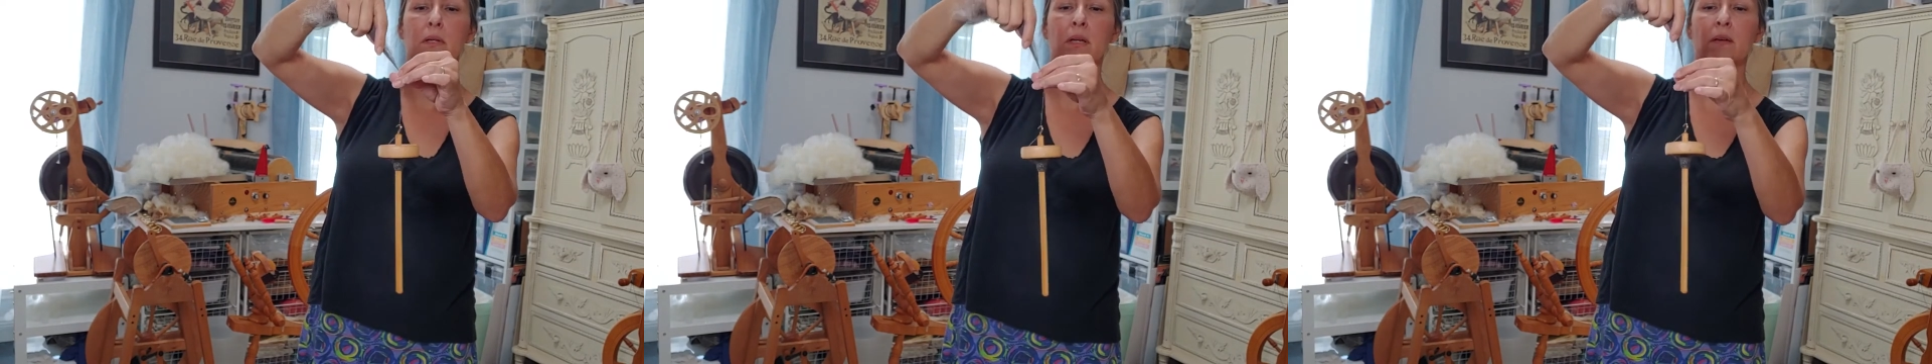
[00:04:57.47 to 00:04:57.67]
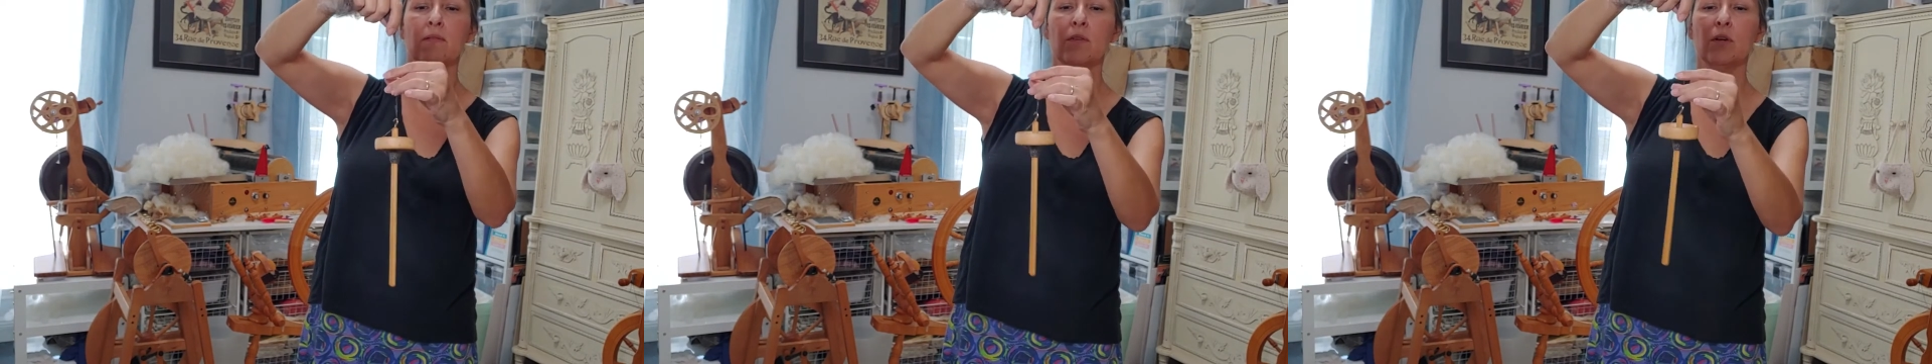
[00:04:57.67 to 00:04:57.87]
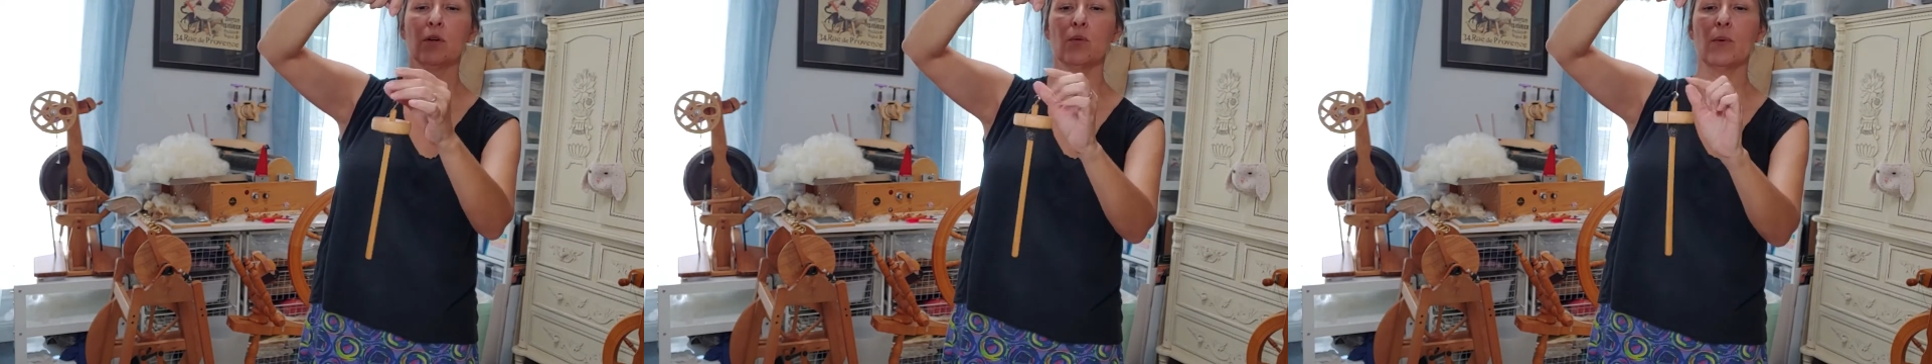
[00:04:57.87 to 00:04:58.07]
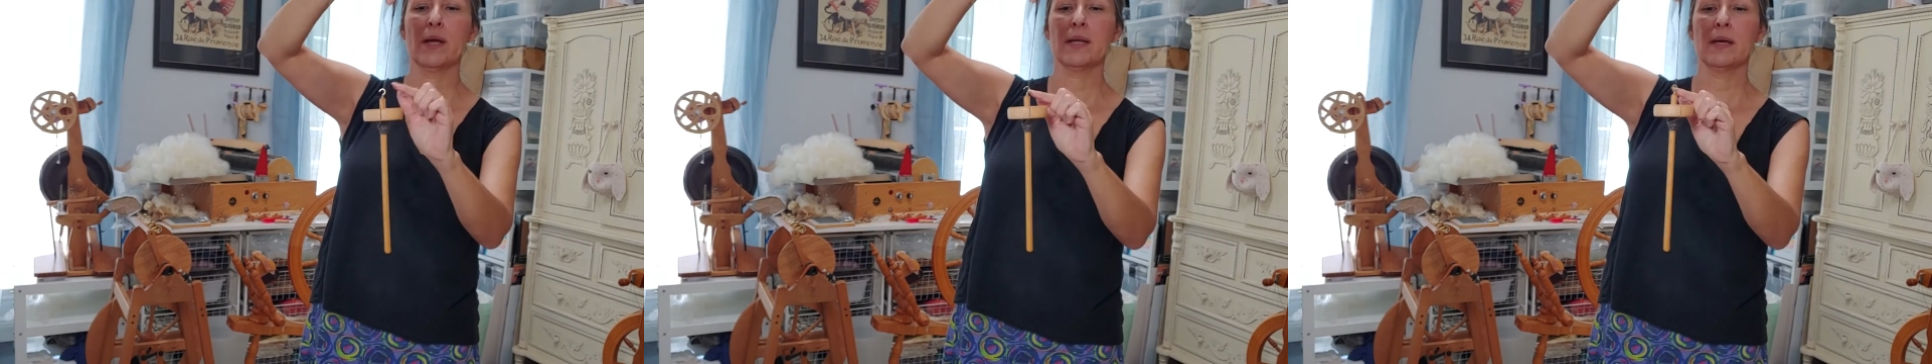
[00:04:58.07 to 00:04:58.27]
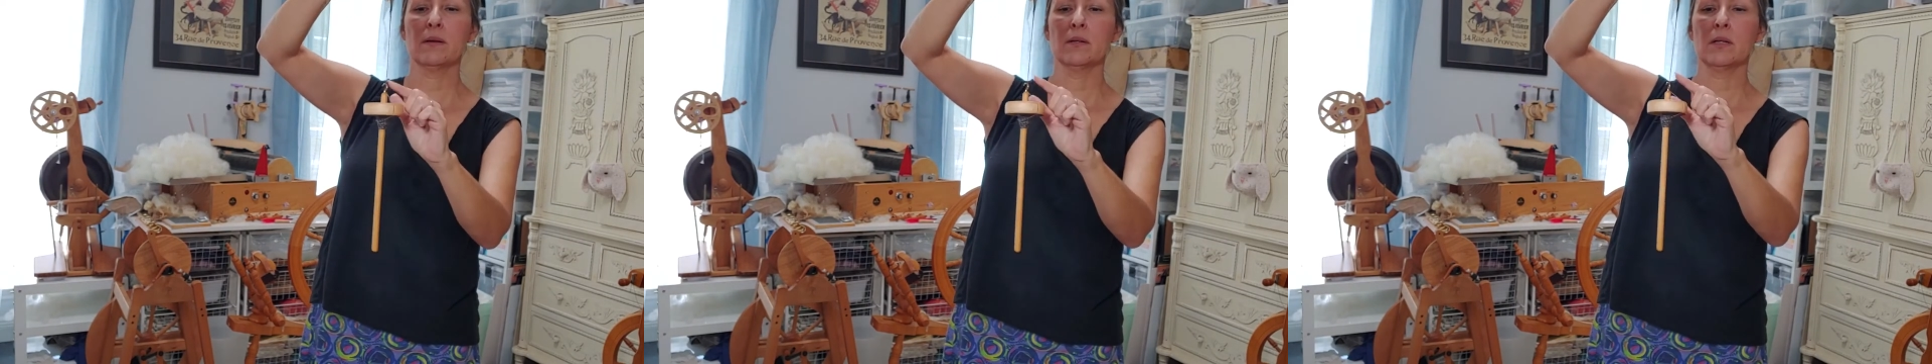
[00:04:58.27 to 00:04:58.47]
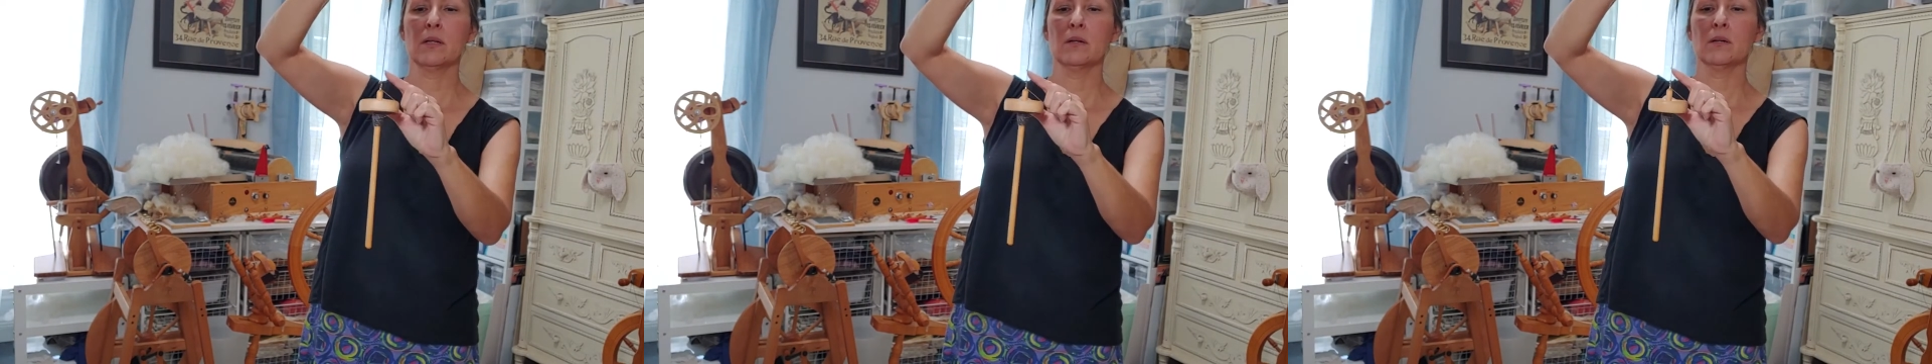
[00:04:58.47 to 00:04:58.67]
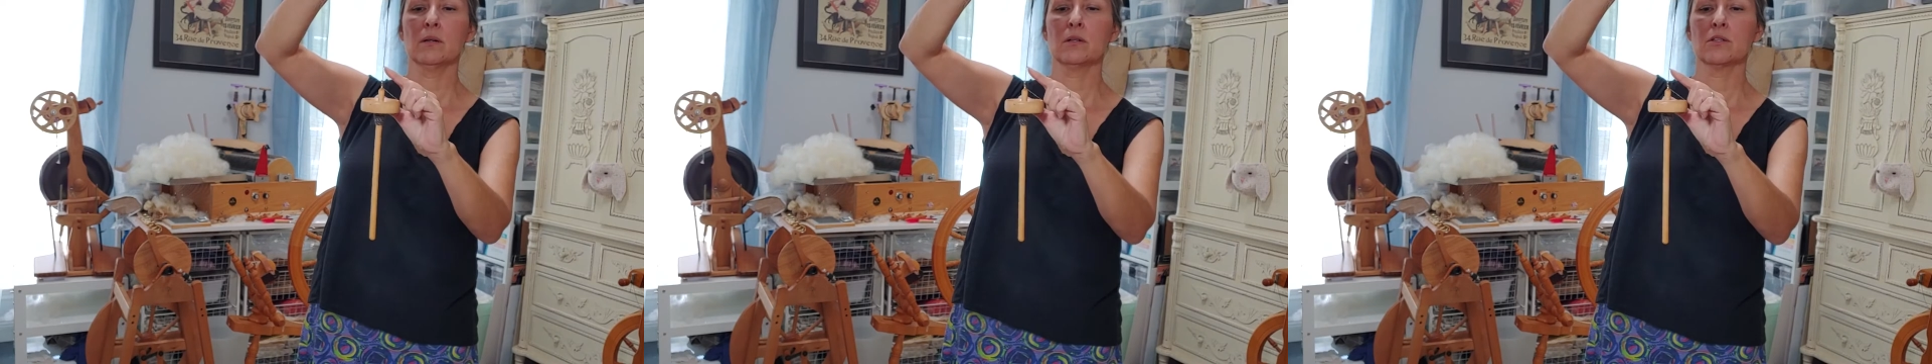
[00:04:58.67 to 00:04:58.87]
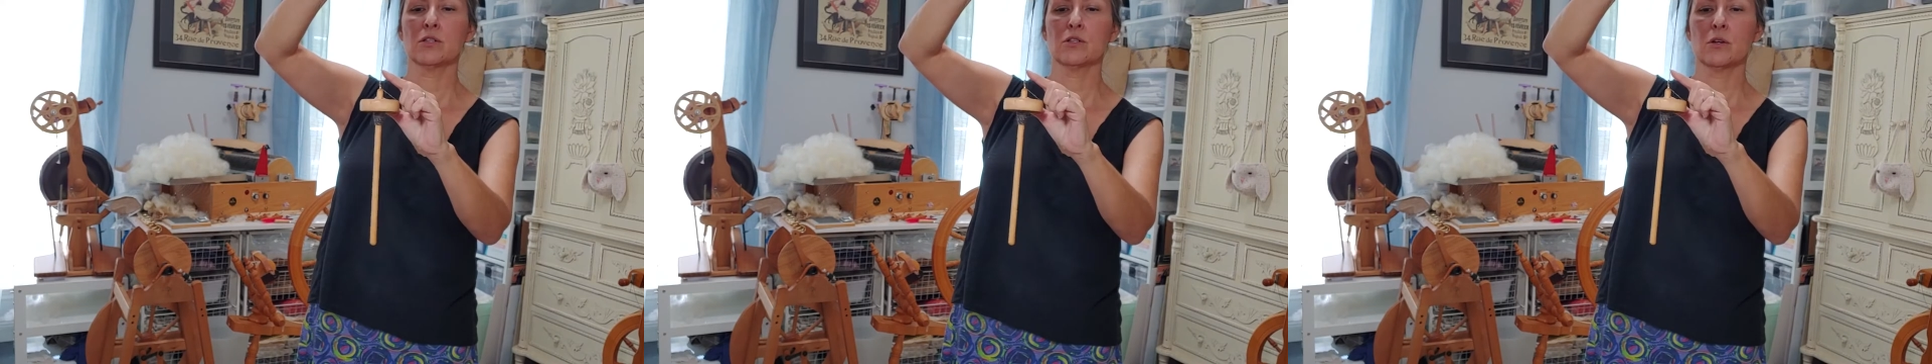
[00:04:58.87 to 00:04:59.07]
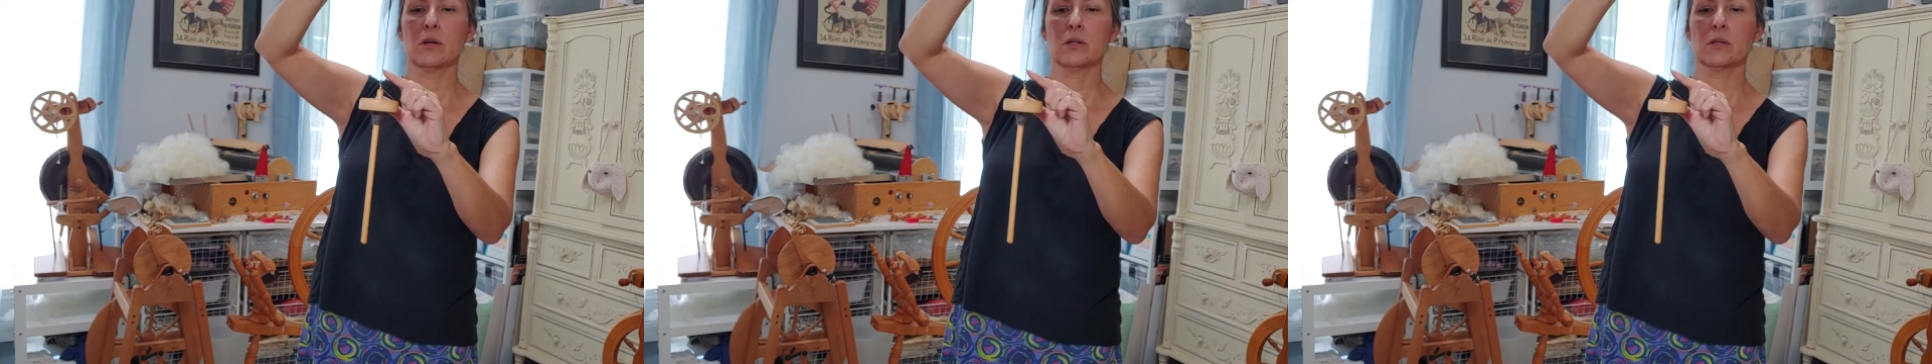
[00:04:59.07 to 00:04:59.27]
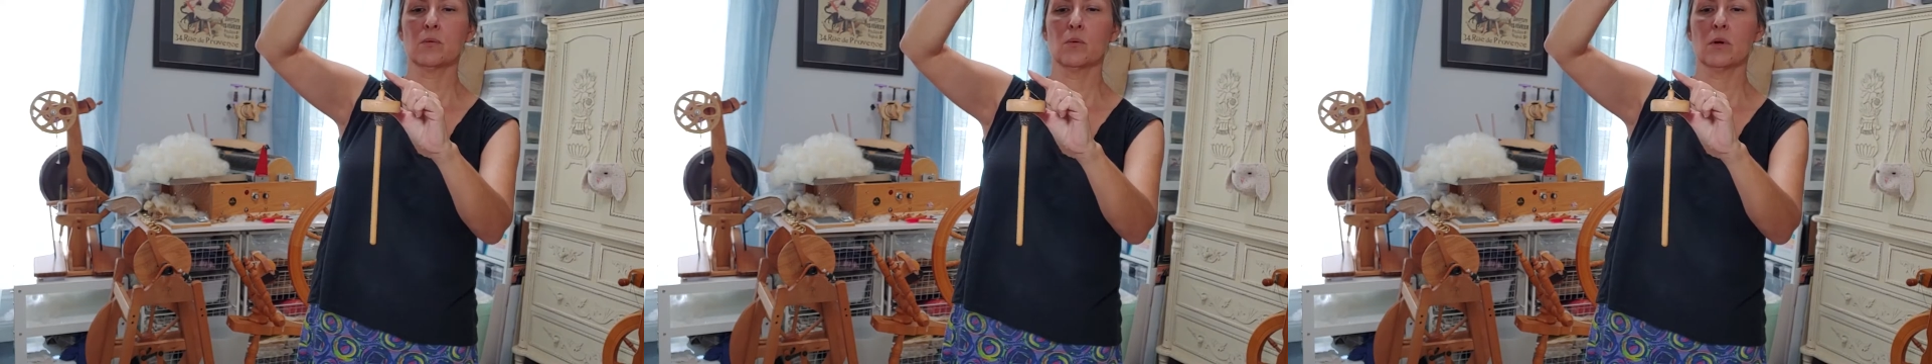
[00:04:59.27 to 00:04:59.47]
if you're way down here
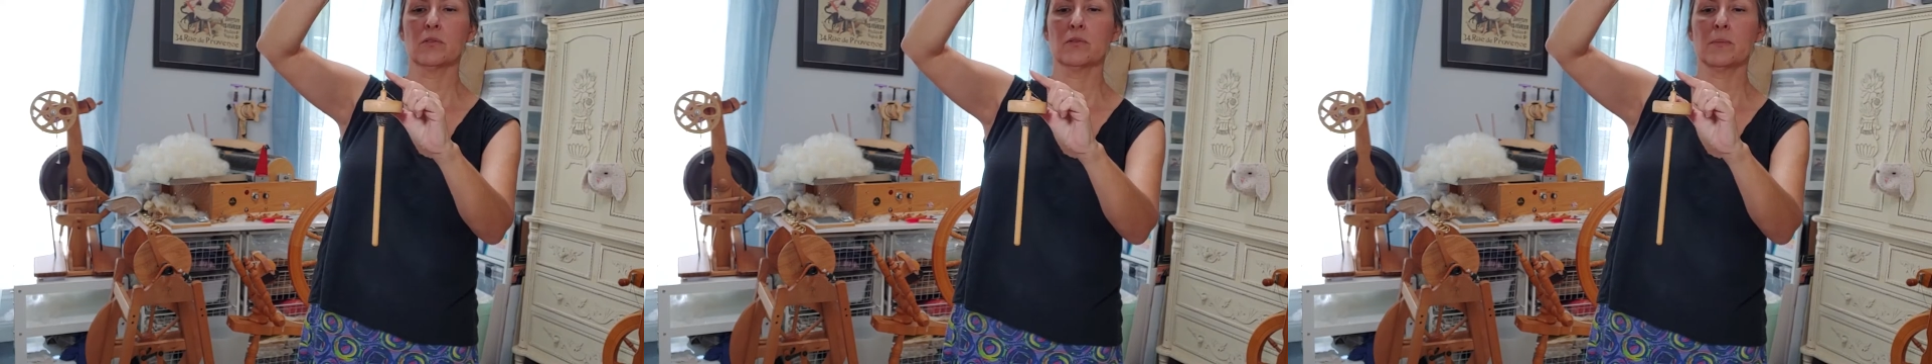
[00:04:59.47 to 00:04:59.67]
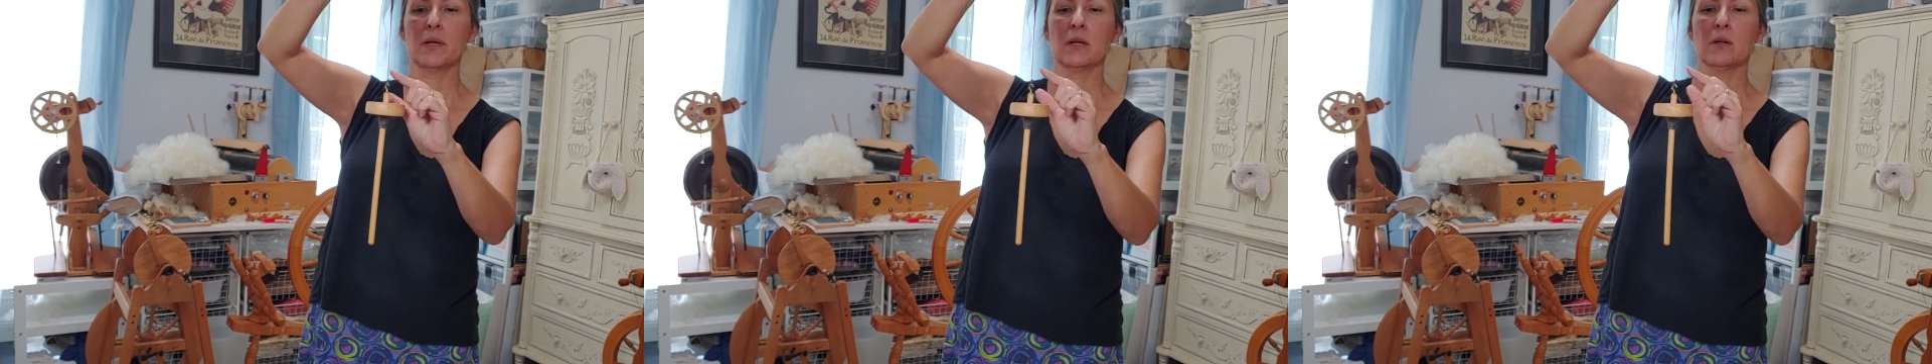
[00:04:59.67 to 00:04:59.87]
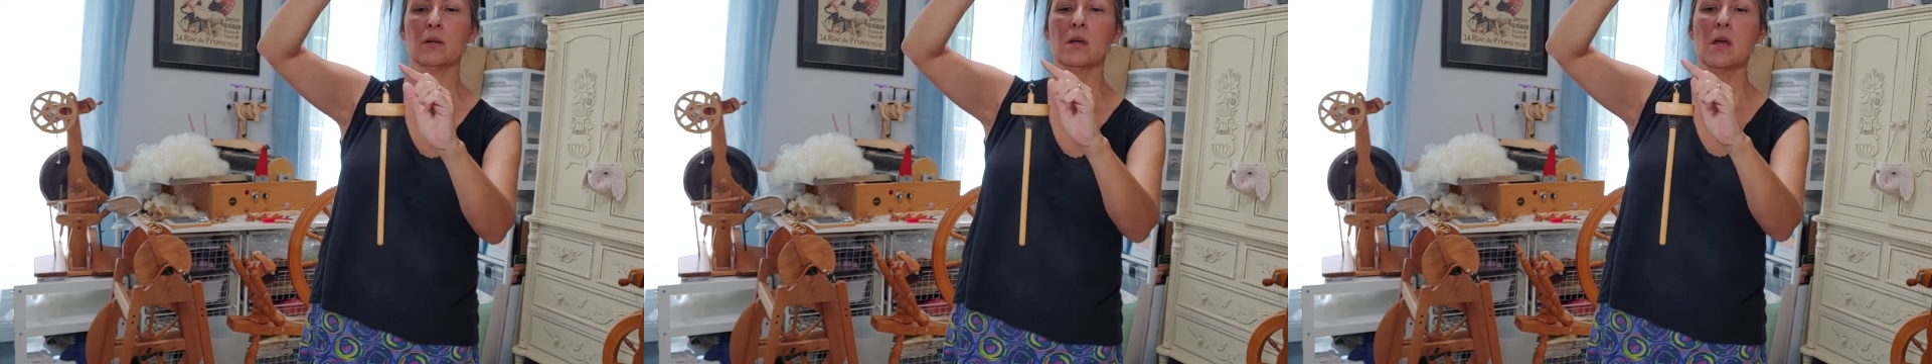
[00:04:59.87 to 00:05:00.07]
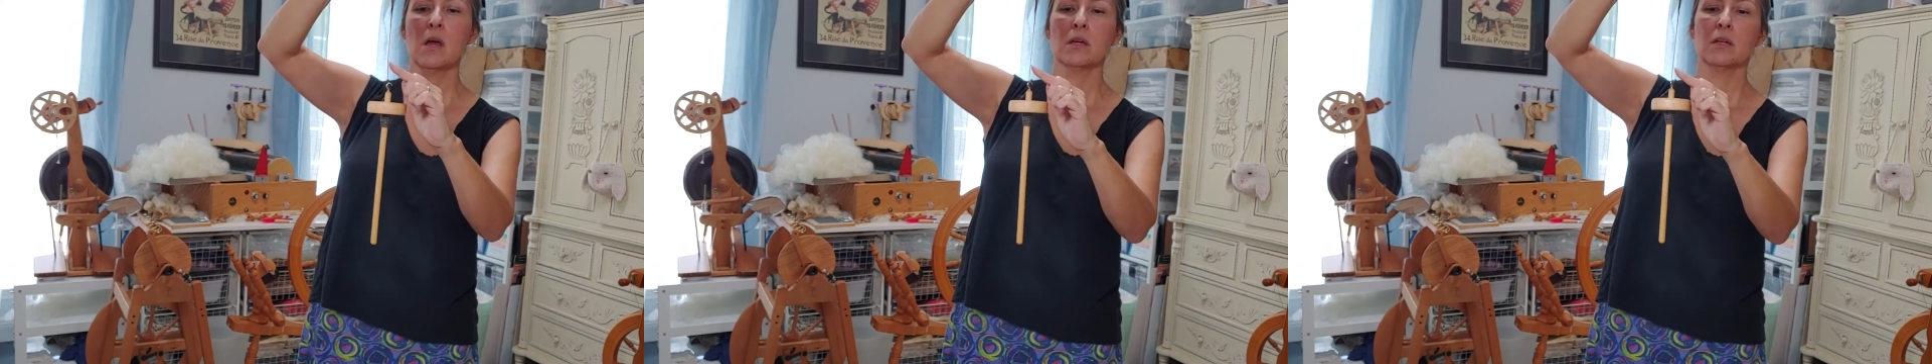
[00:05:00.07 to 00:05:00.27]
starting to work from here,